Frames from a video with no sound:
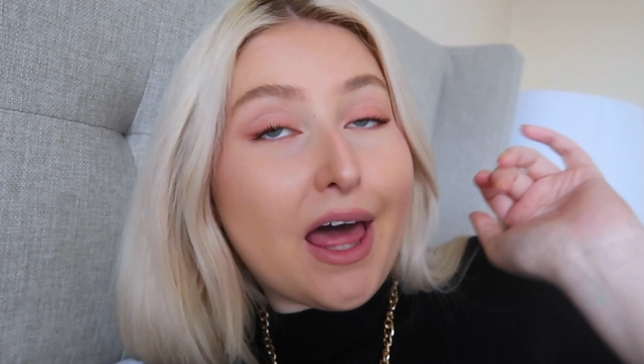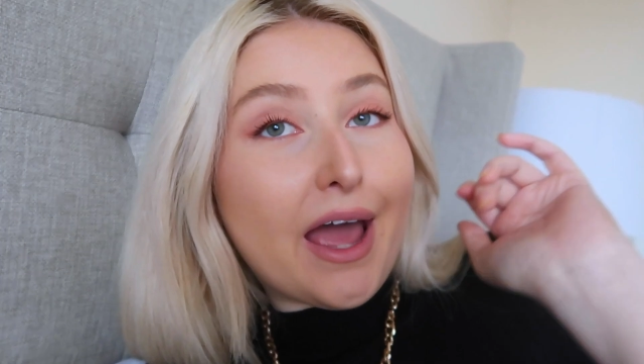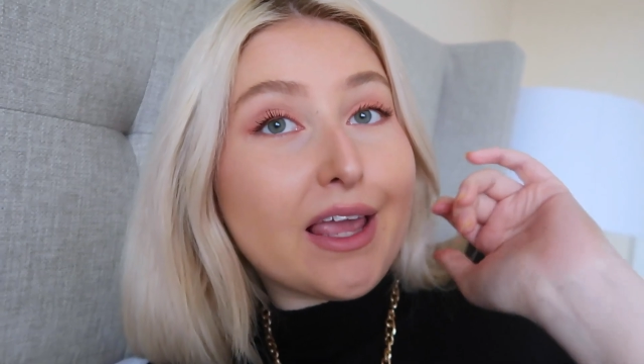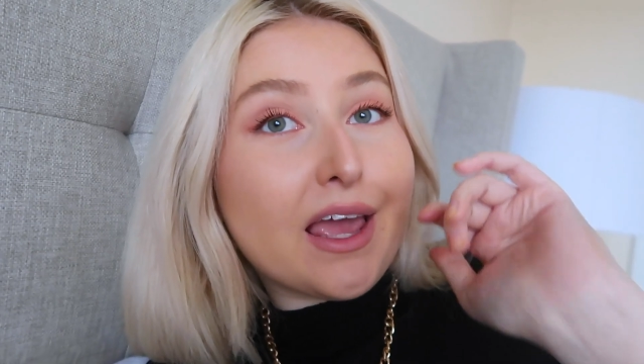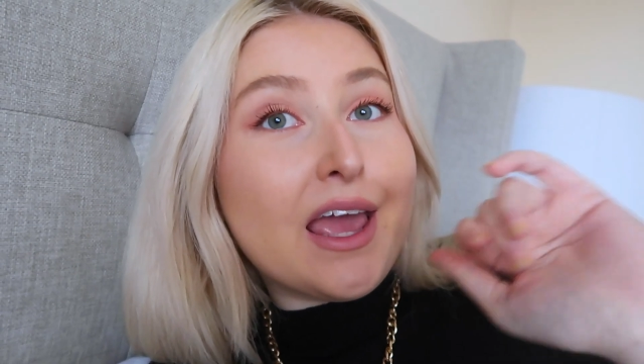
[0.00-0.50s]

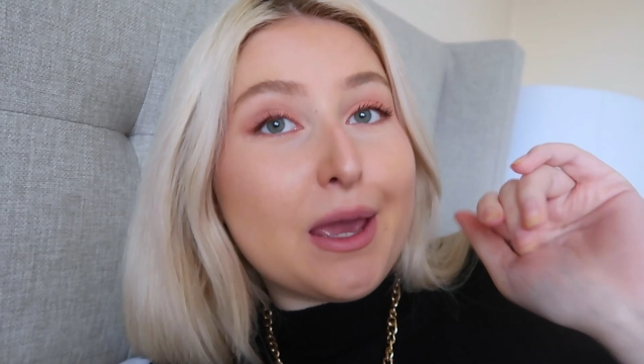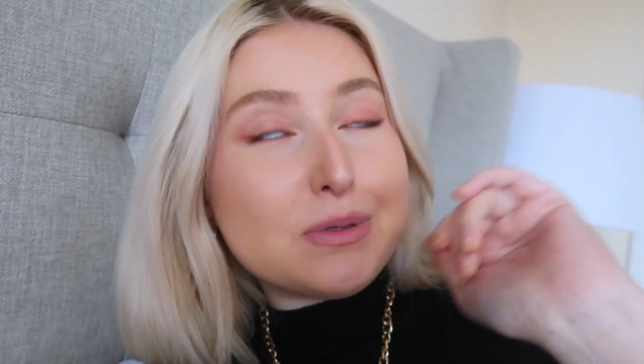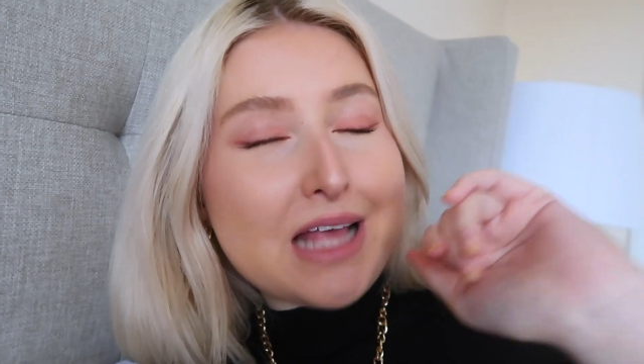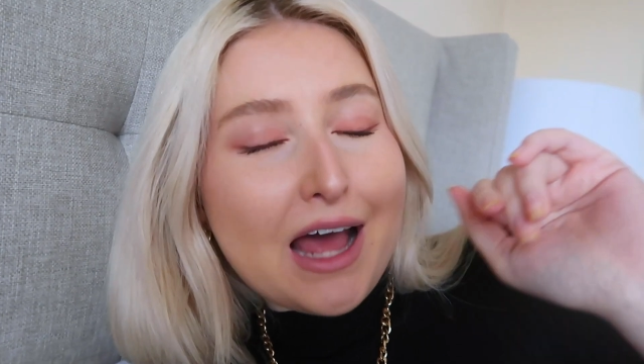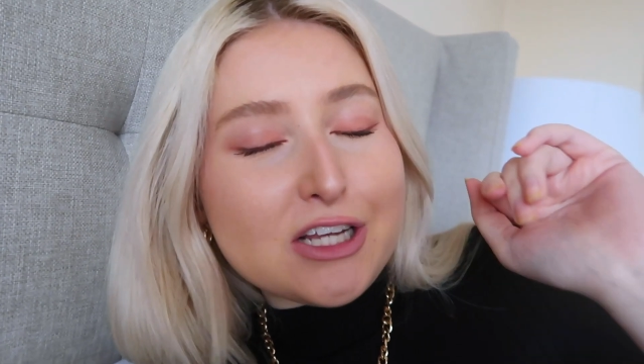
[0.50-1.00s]
Like,
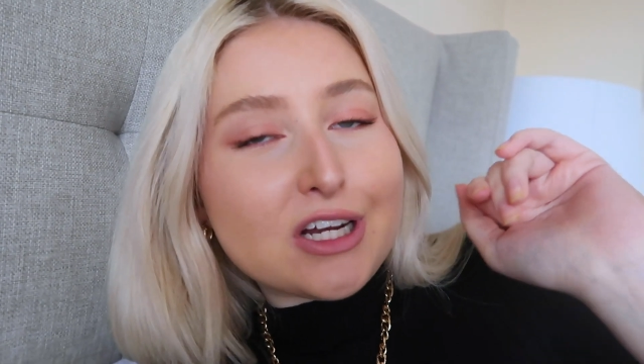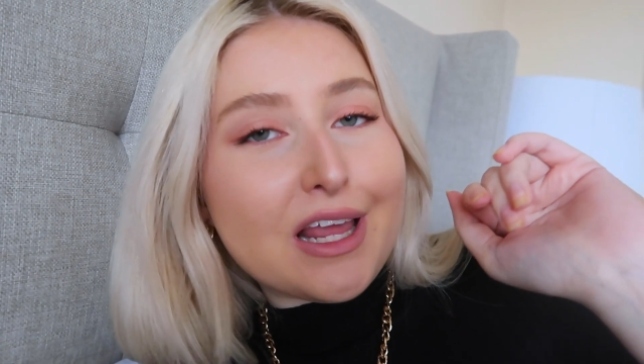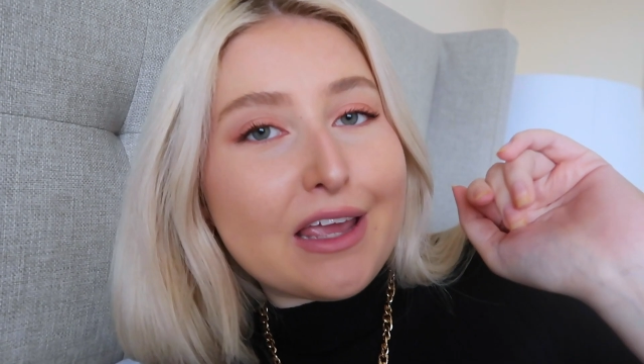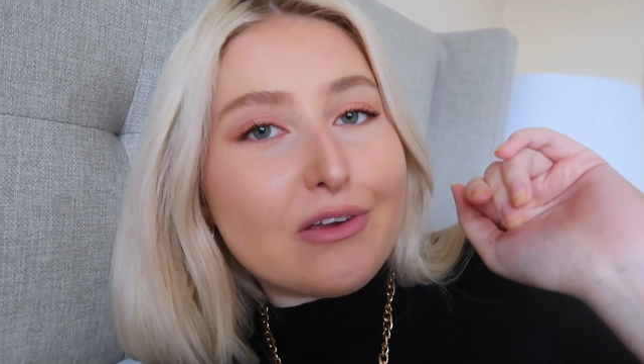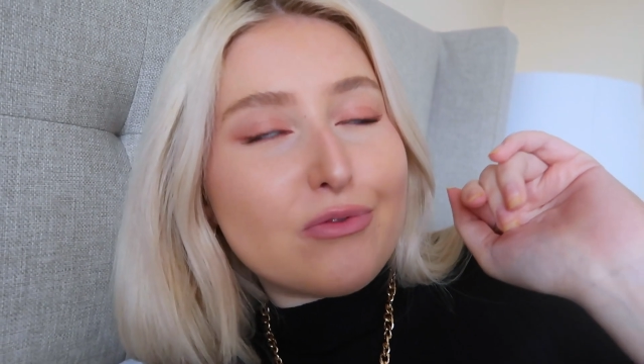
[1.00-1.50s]
it was
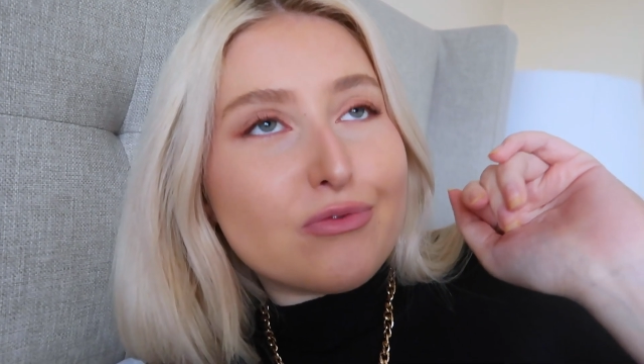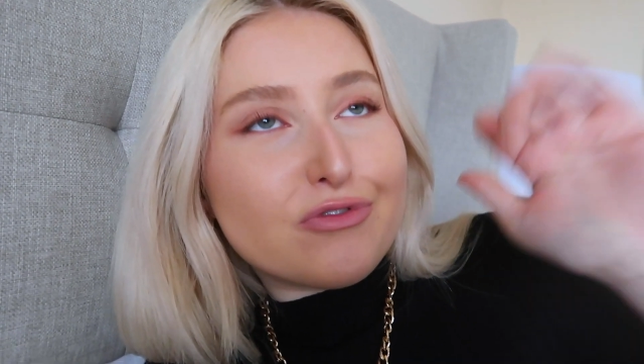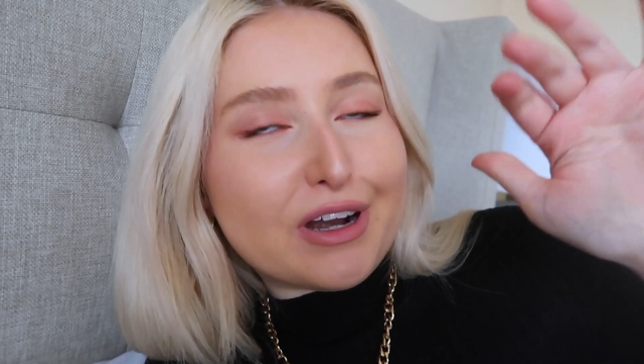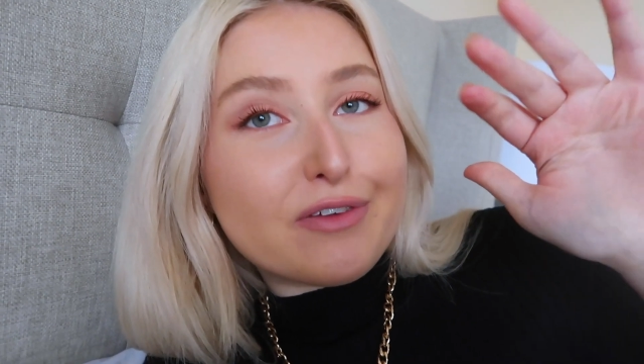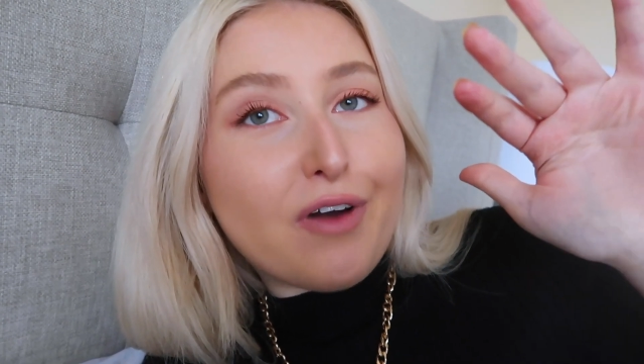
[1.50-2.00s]
actually really